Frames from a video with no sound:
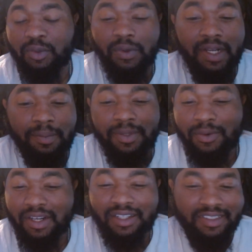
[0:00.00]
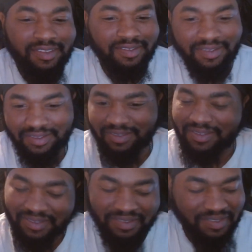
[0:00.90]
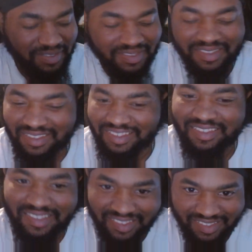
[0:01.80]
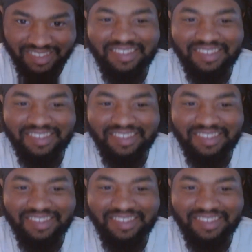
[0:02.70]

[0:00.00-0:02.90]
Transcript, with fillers: But would I be without my bling? But would I be without my Rex?